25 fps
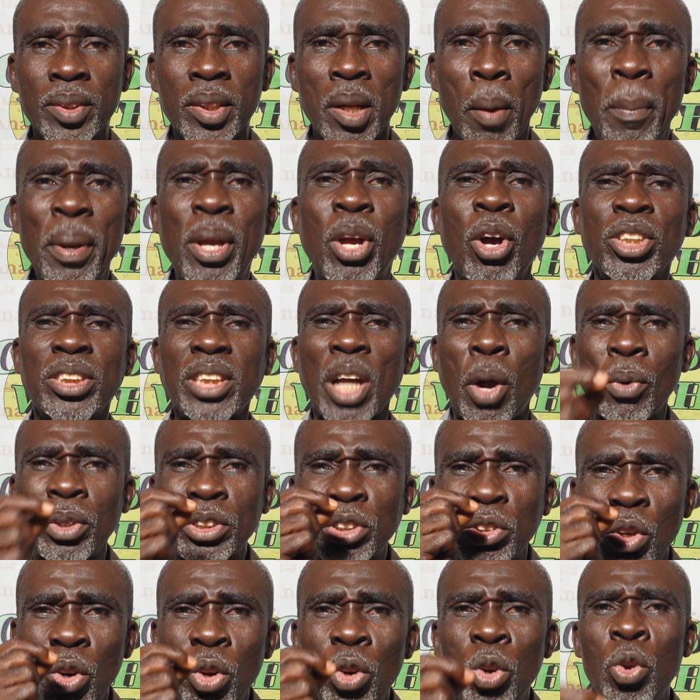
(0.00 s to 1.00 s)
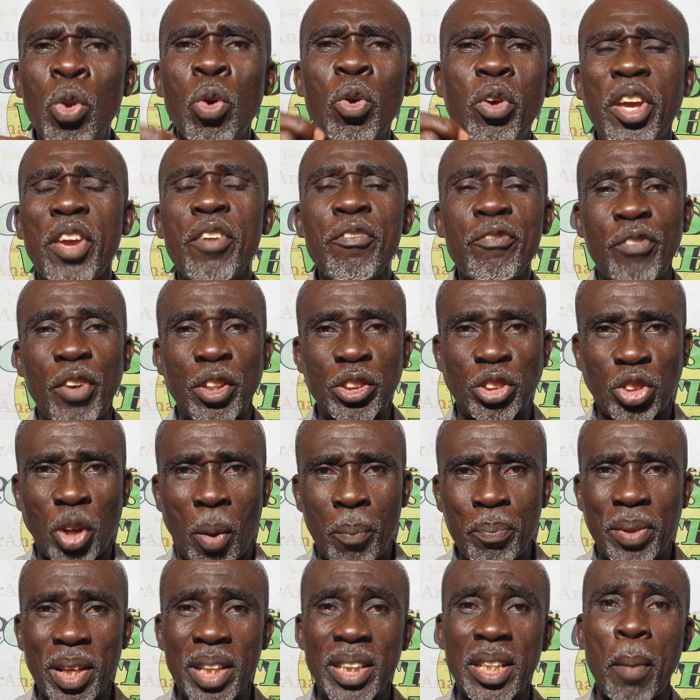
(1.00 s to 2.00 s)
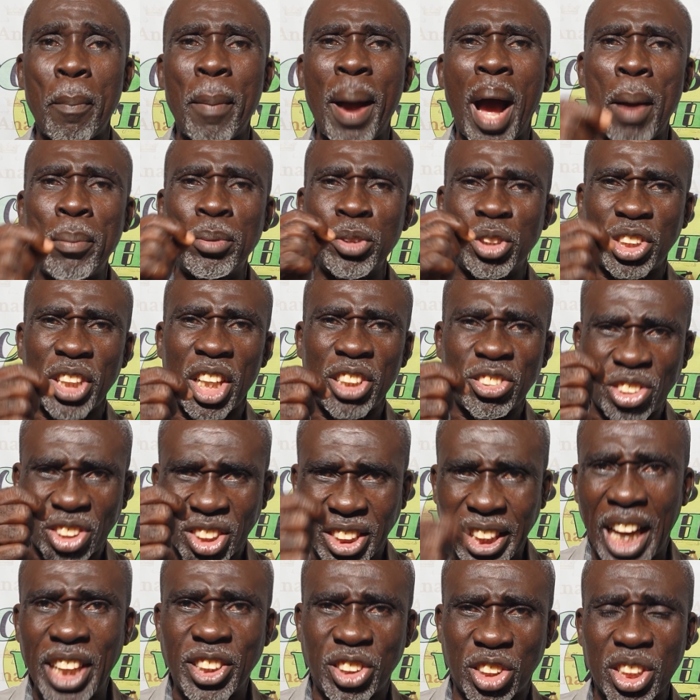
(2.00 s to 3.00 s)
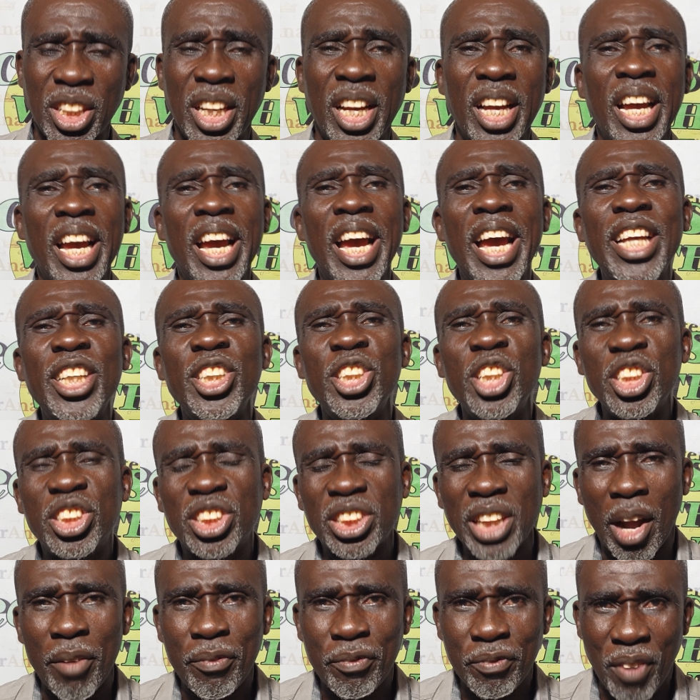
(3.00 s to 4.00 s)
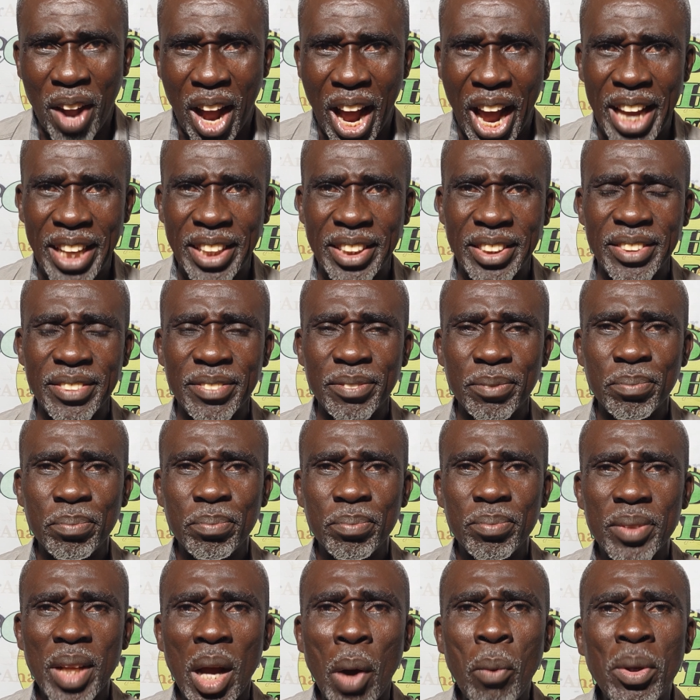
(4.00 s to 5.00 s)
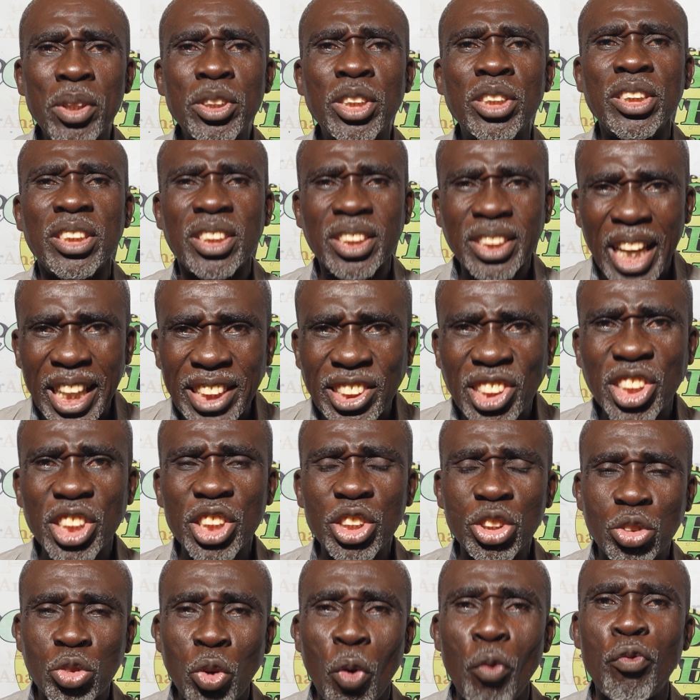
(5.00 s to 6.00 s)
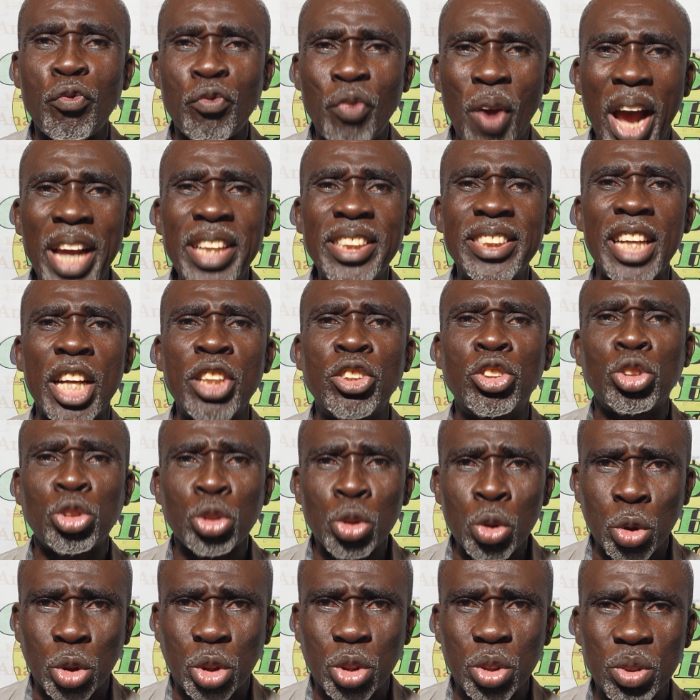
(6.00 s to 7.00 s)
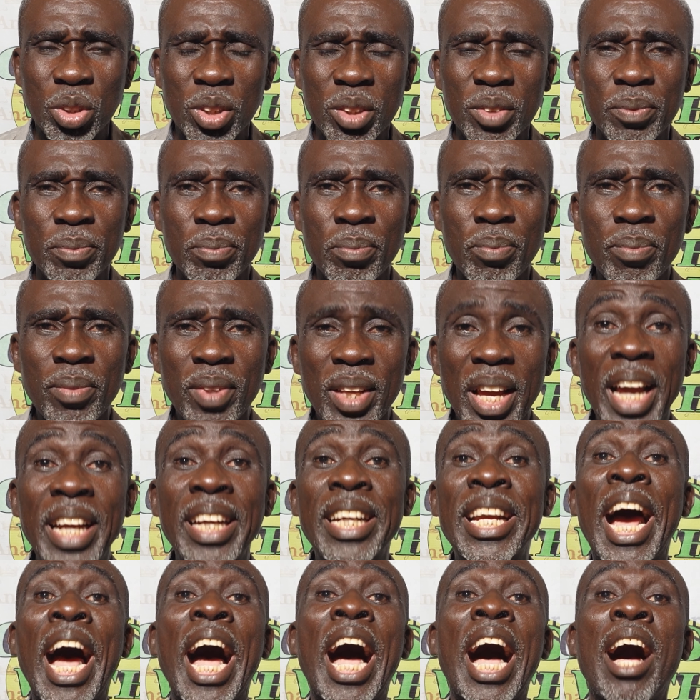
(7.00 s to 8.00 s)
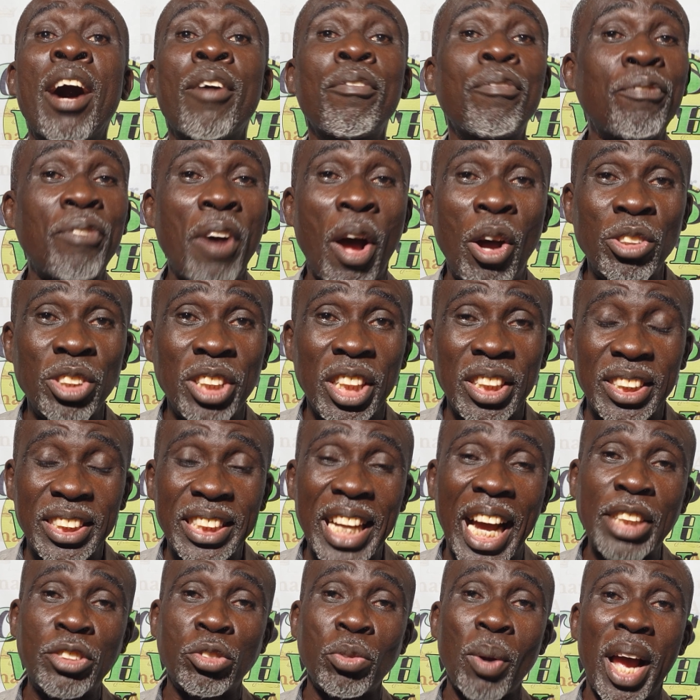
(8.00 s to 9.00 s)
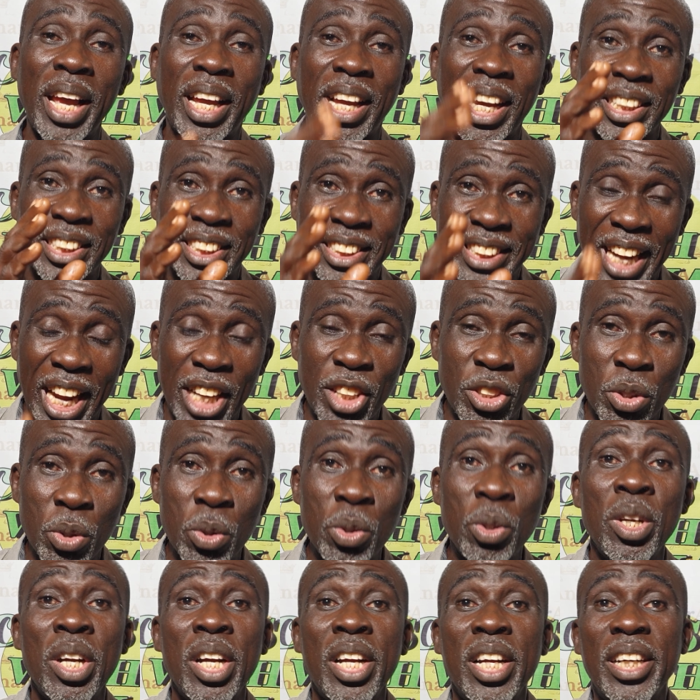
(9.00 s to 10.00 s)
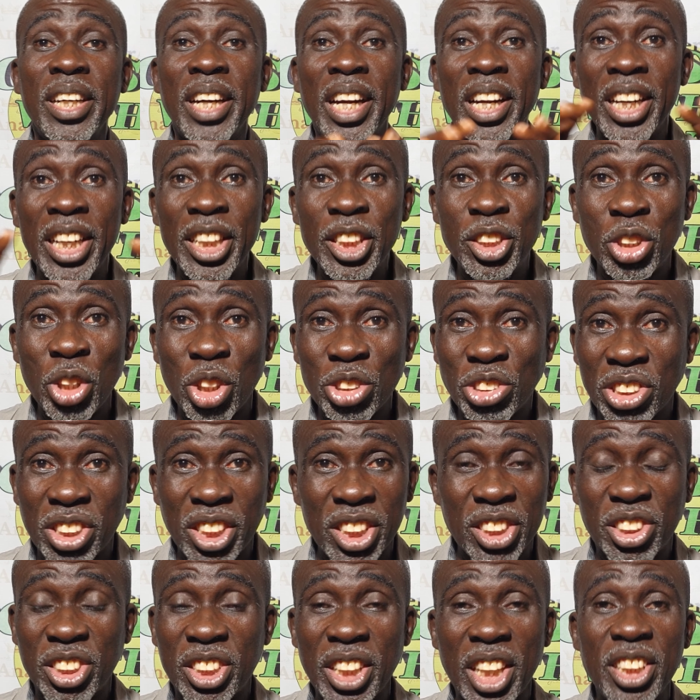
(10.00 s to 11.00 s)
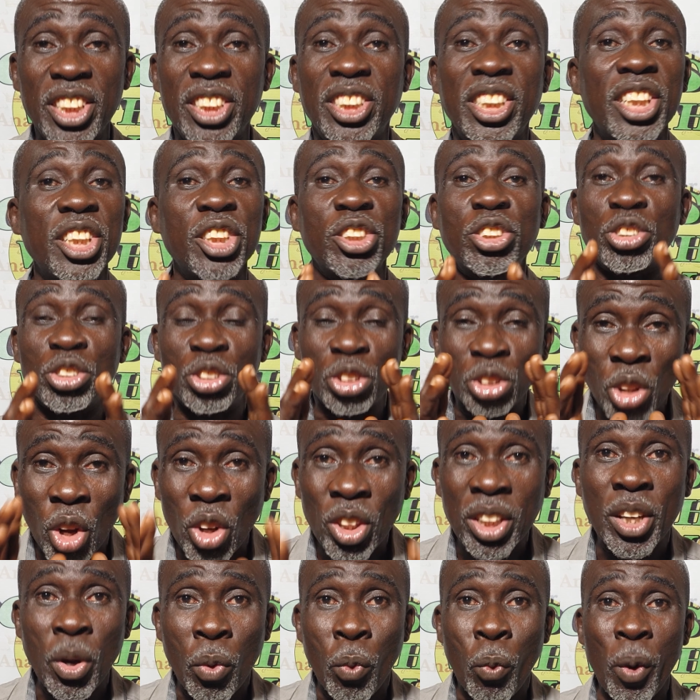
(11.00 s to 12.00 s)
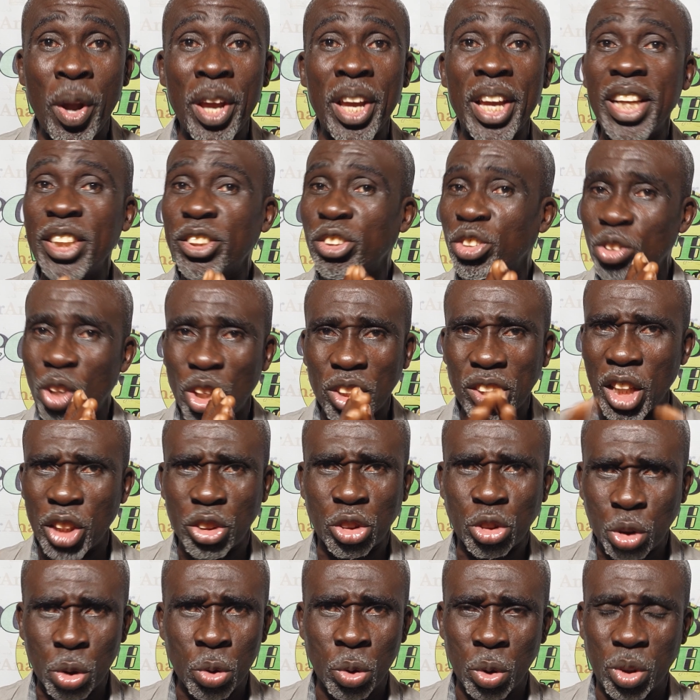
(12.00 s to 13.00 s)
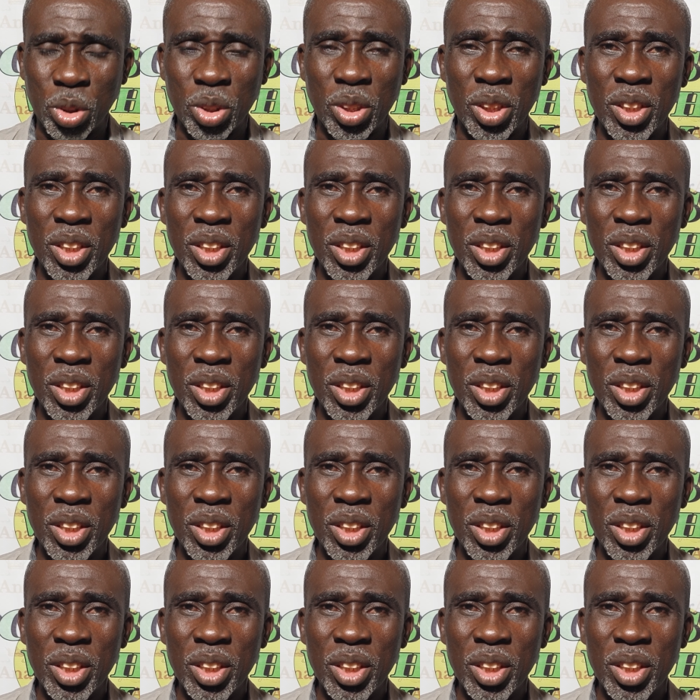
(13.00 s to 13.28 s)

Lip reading: Because I was looking for something. The Bible says, search and ye shall find. I was searching to find the truth. And now I have found it. That's why I can tell you religious Christianity is not the way, it's not the truth.